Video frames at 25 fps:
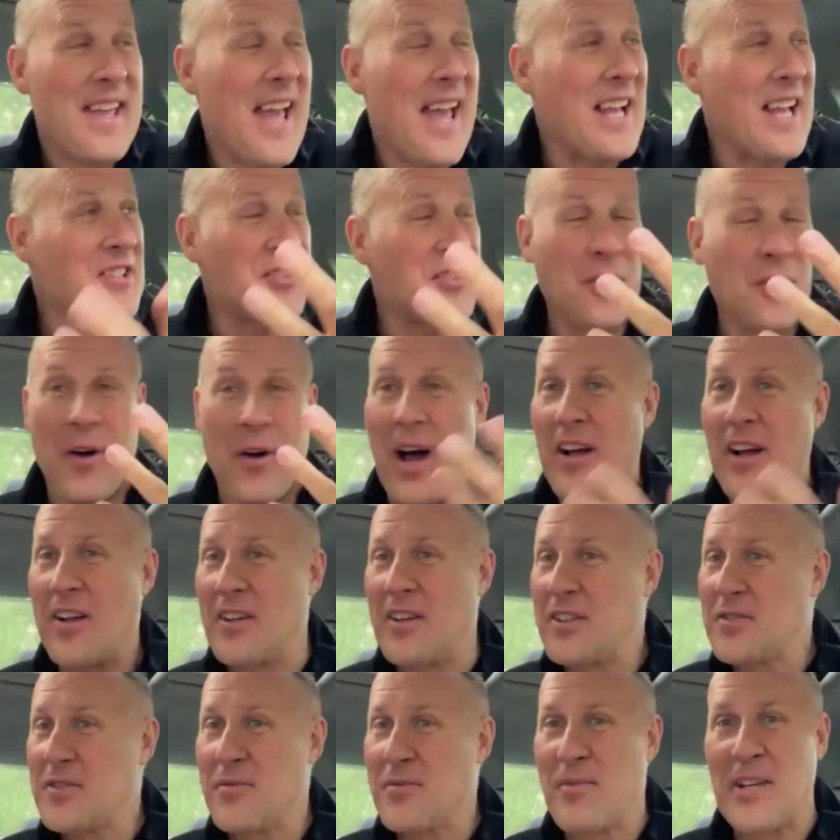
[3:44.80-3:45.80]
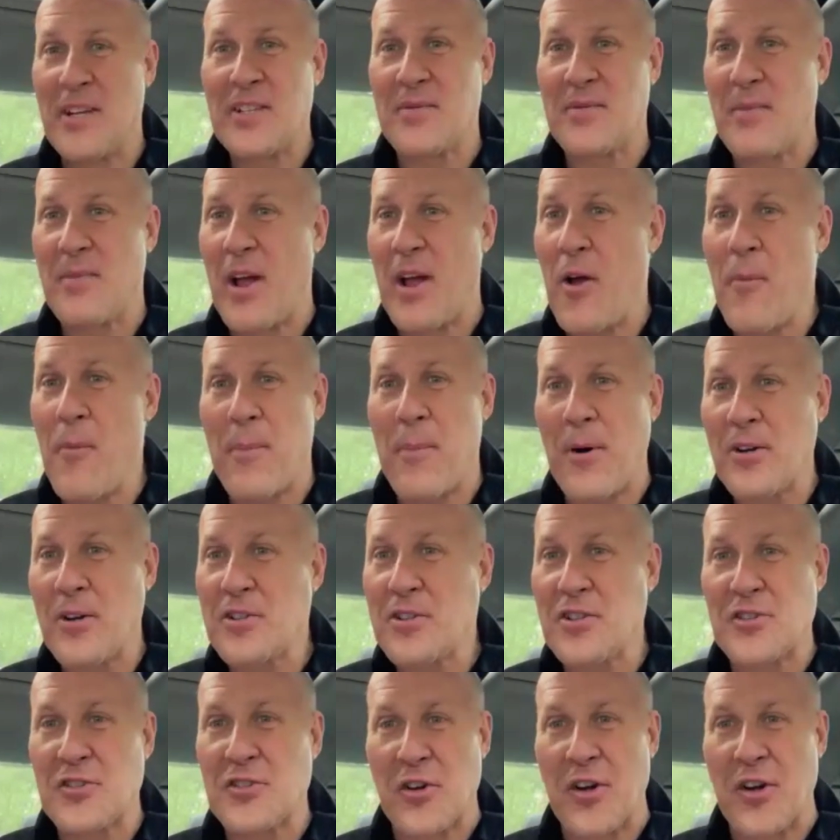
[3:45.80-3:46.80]
Yeah. So uh, my my own
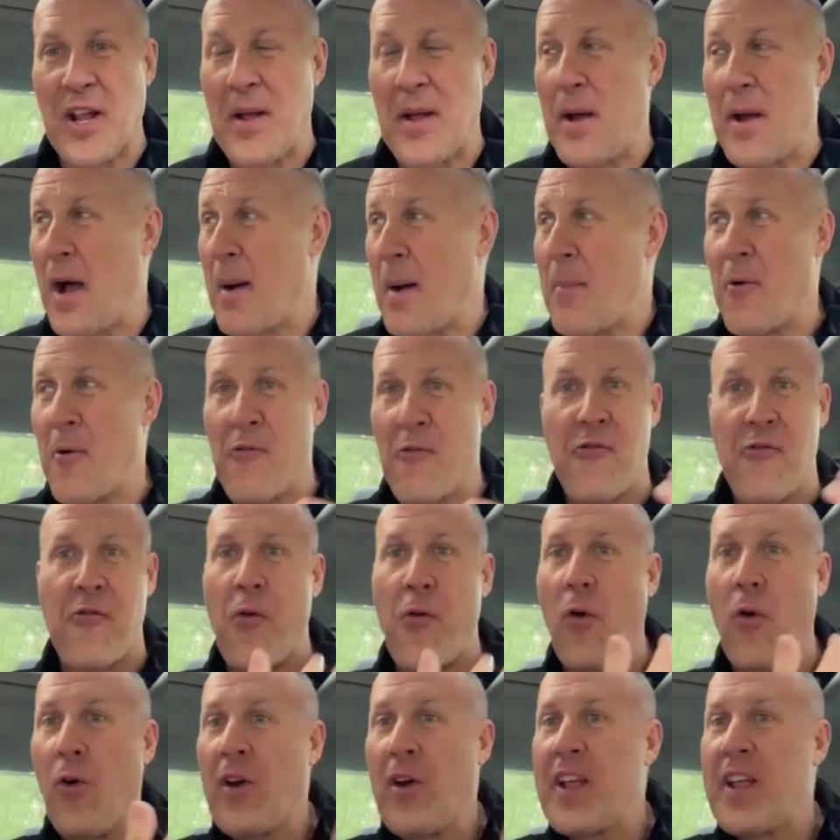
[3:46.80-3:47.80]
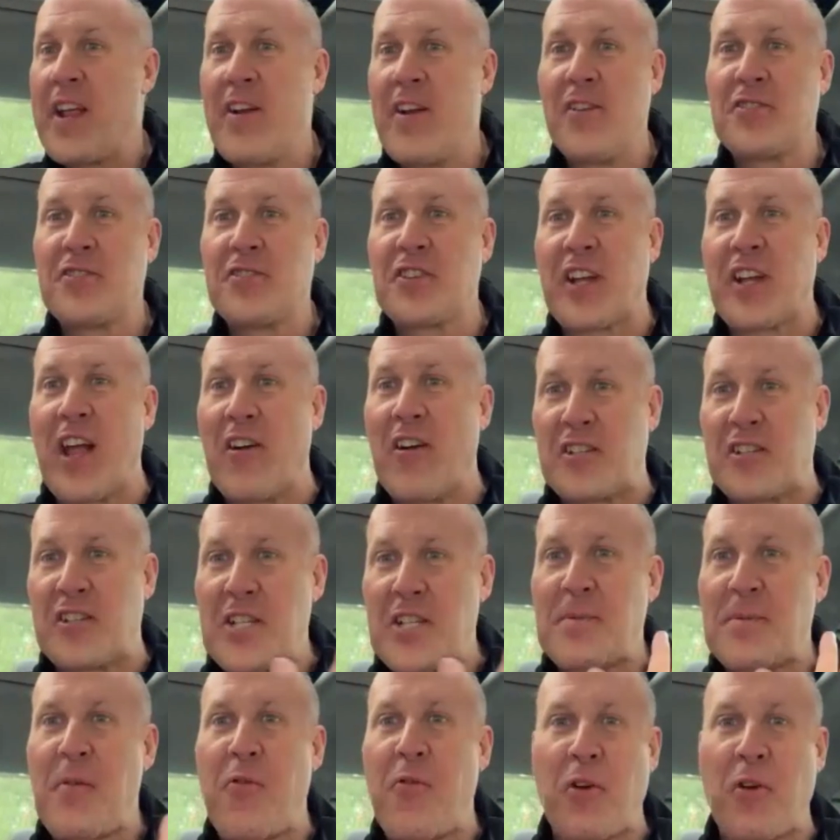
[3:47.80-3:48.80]
personal journey about four years ago,
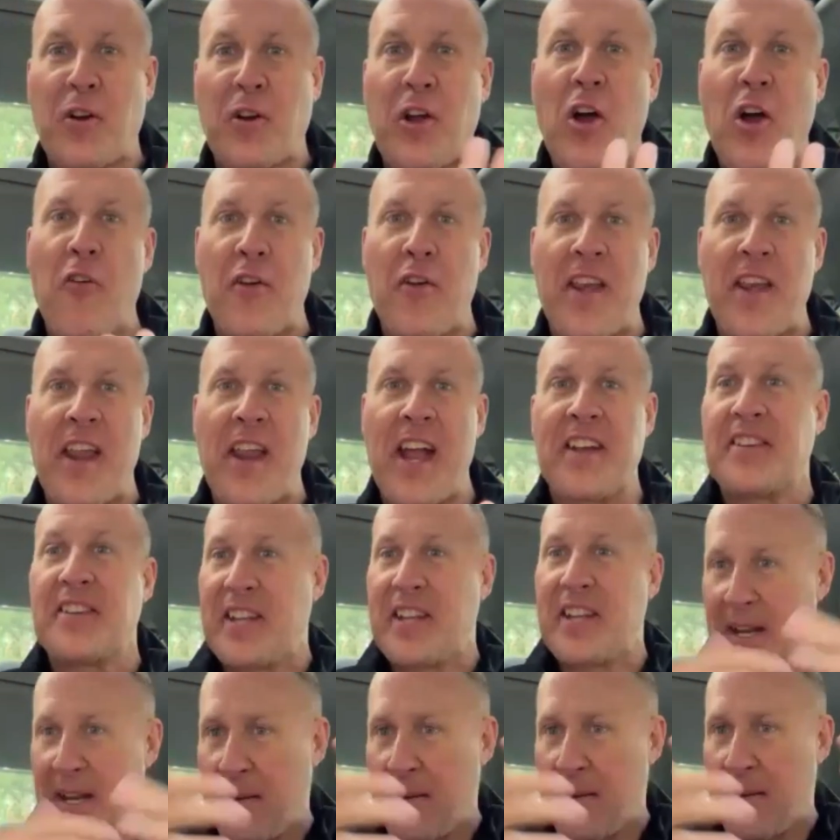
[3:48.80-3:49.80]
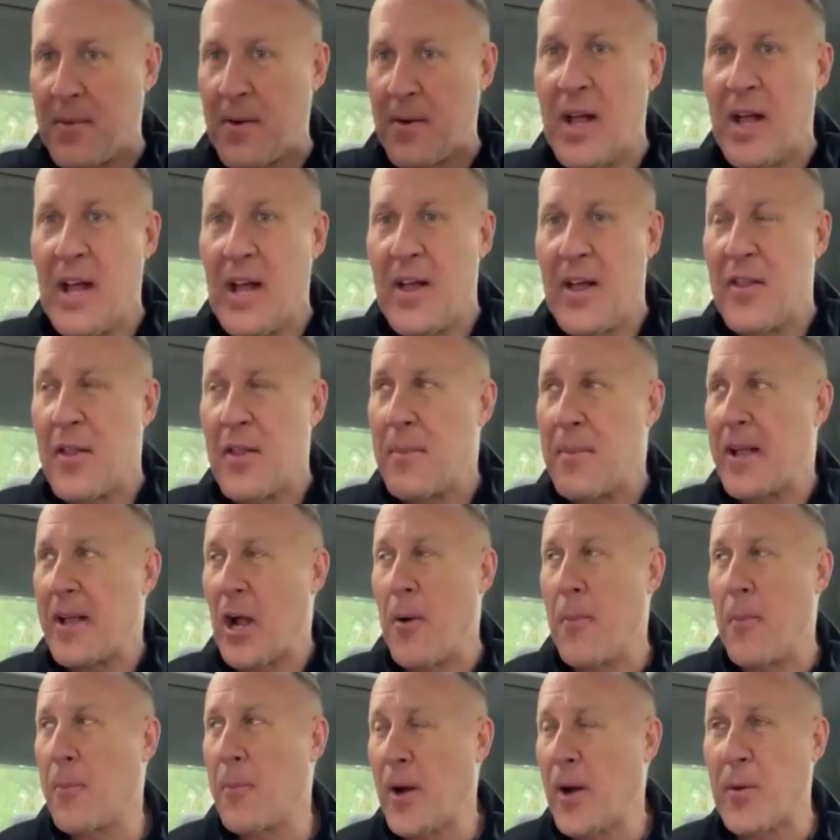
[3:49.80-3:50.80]
just before COVID nineteen, the
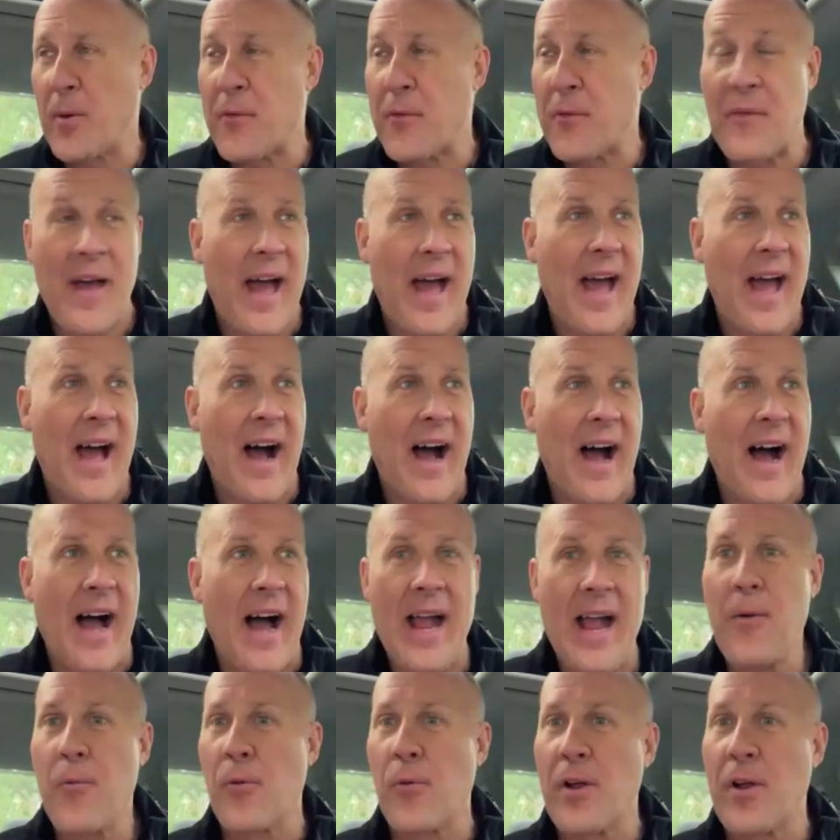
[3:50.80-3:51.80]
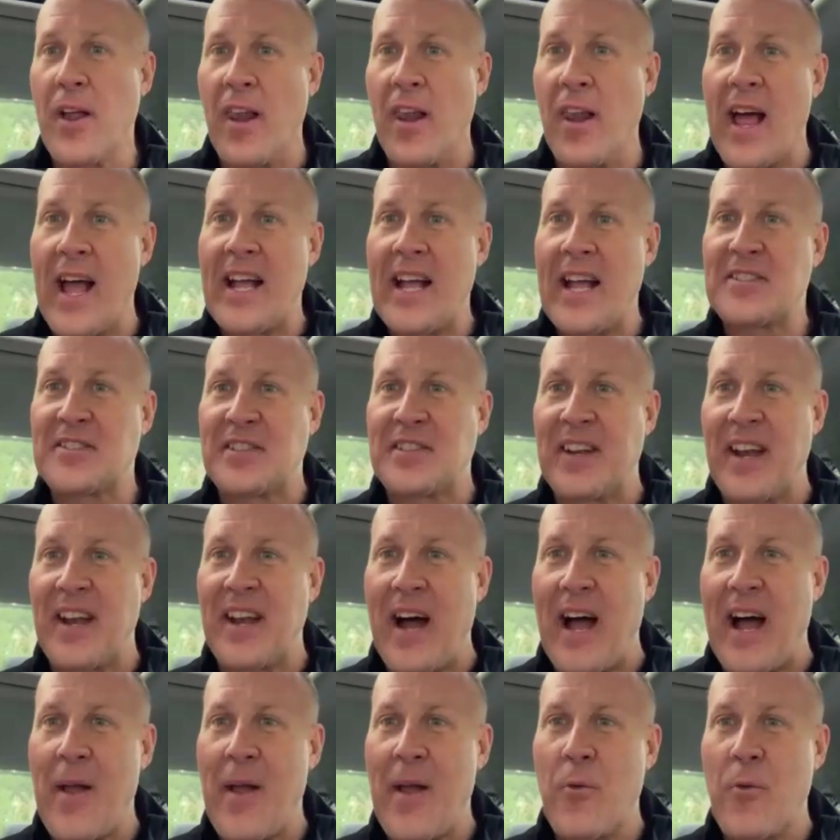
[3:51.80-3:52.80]
big outbreak with that, I realized
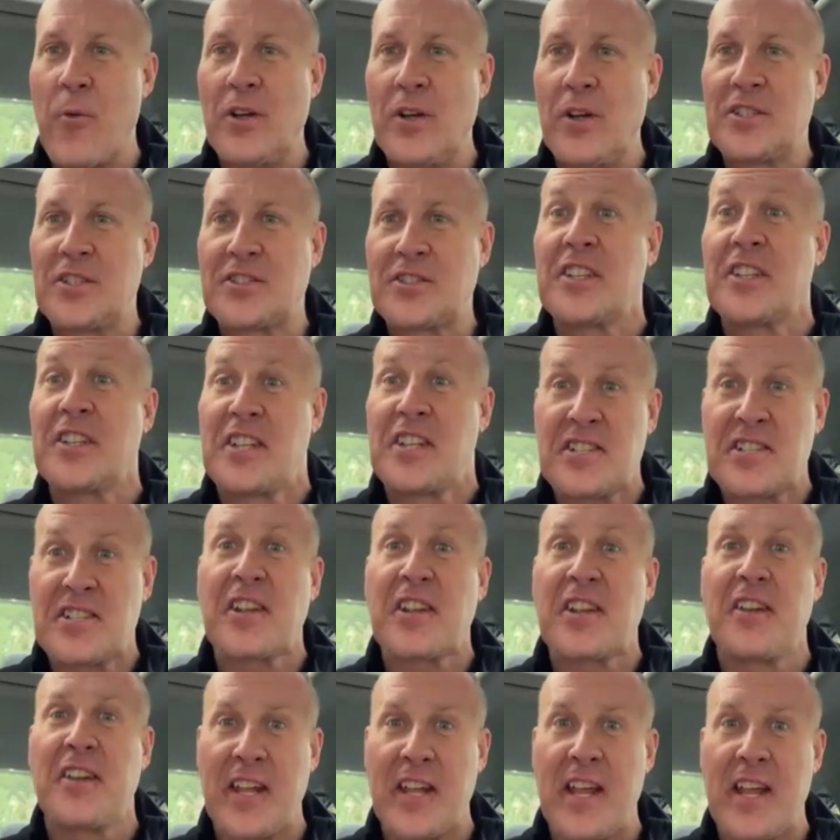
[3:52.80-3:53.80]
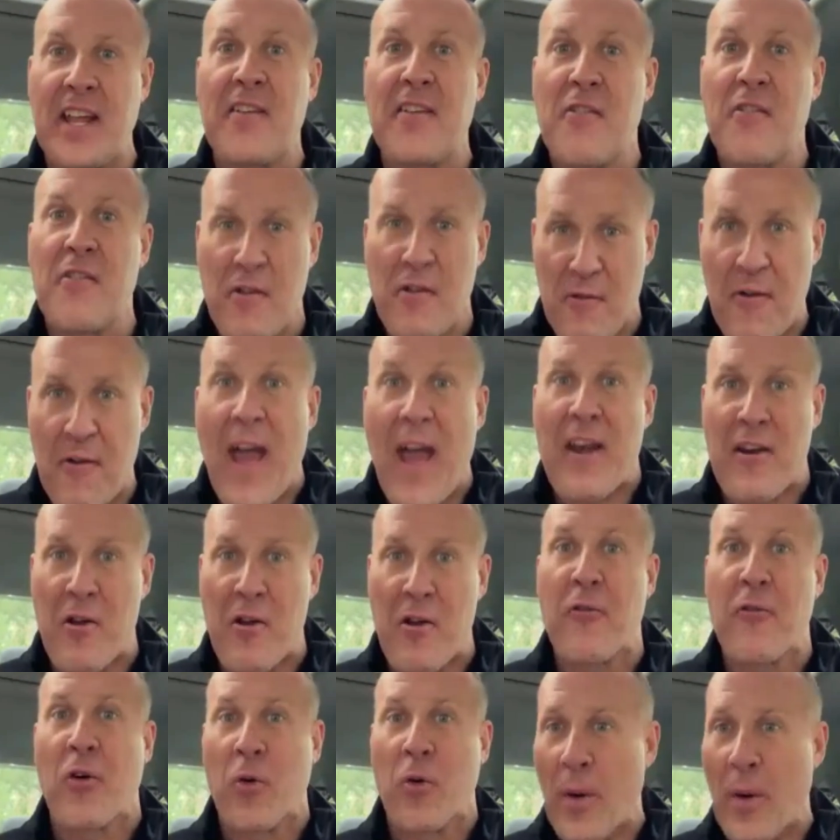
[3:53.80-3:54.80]
that I was statistically fat
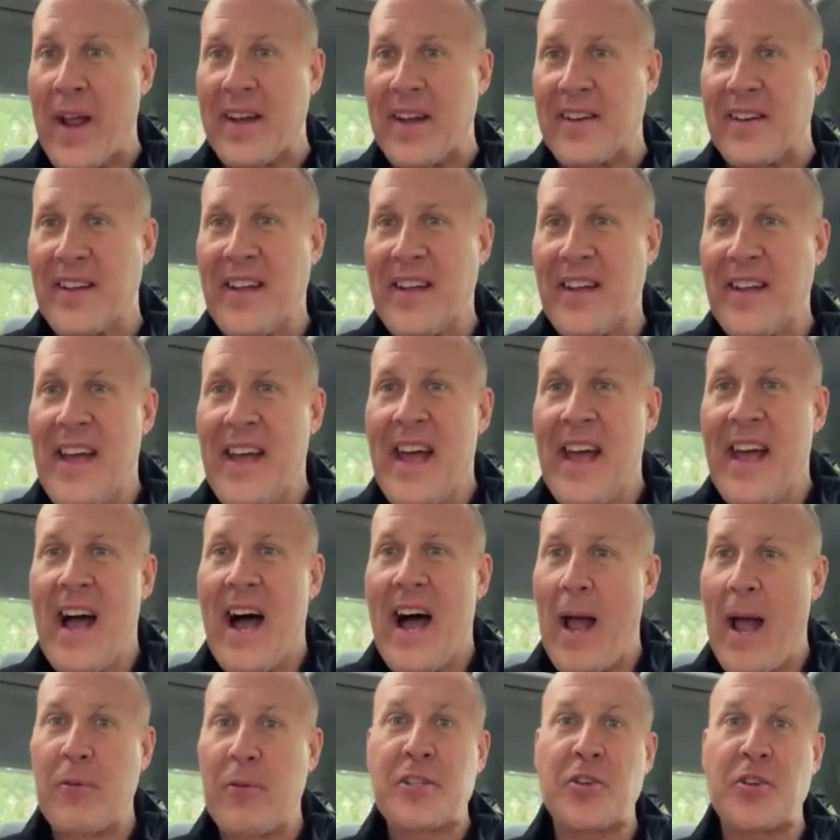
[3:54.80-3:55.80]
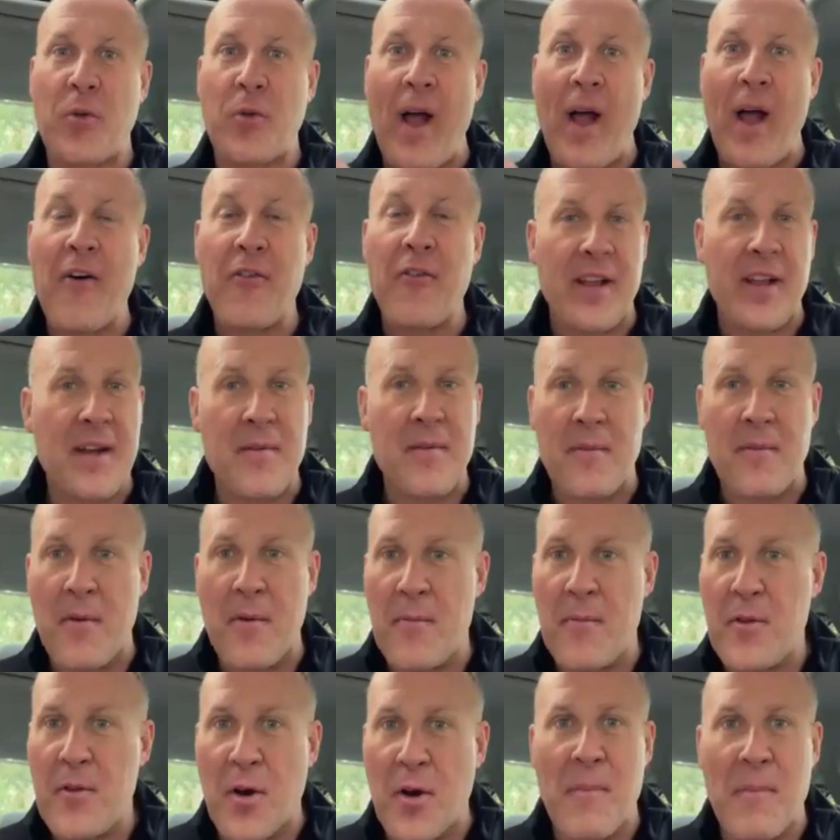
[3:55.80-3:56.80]
and overweight I was traveling,
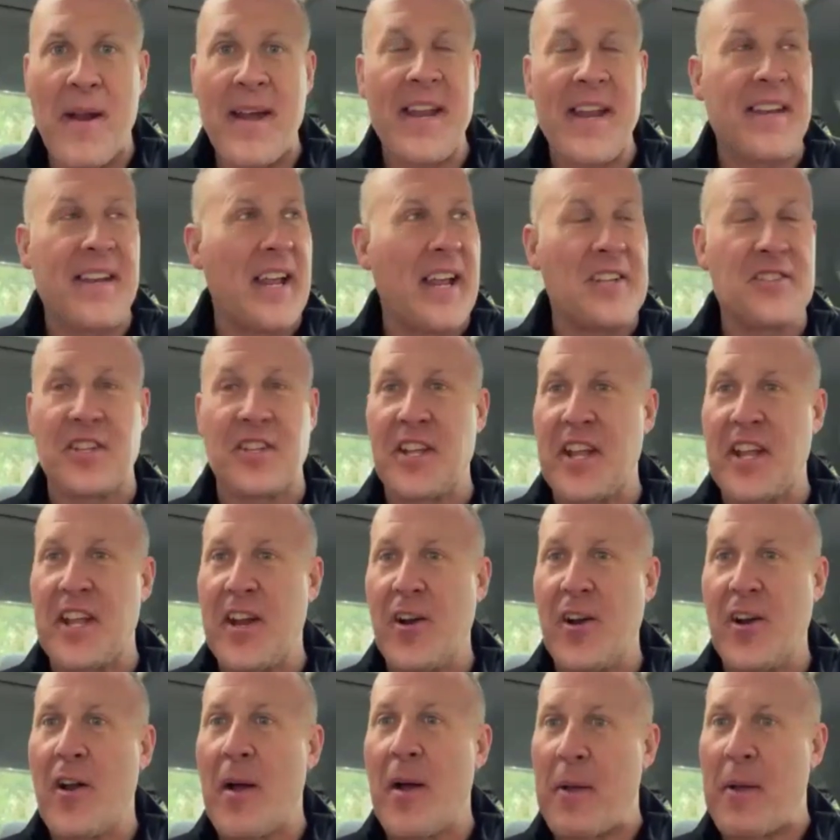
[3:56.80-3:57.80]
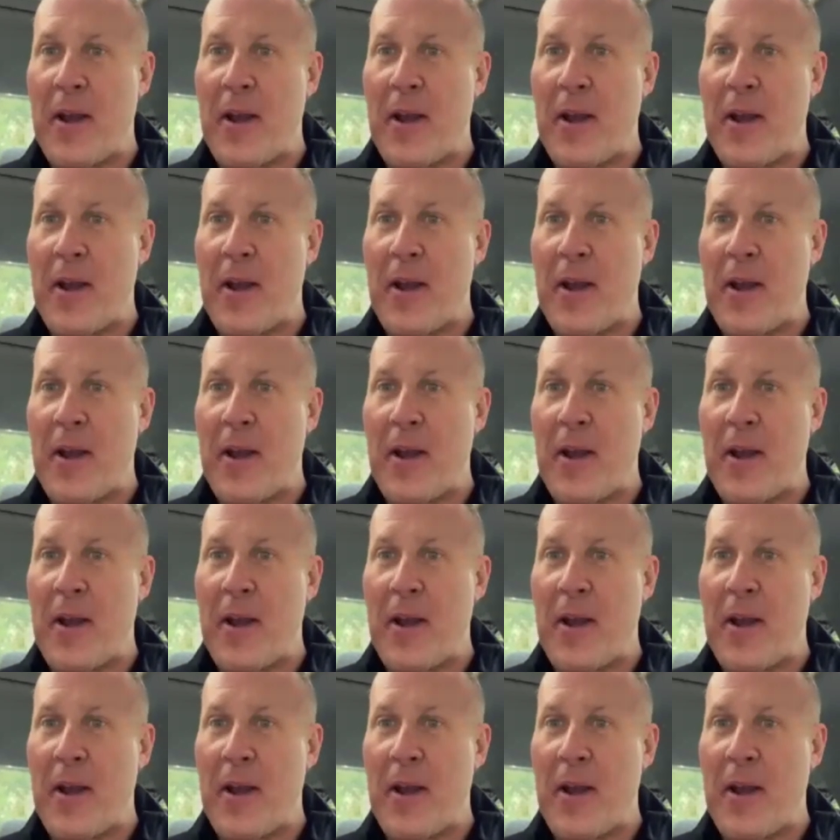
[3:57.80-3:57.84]
you know, many days a year.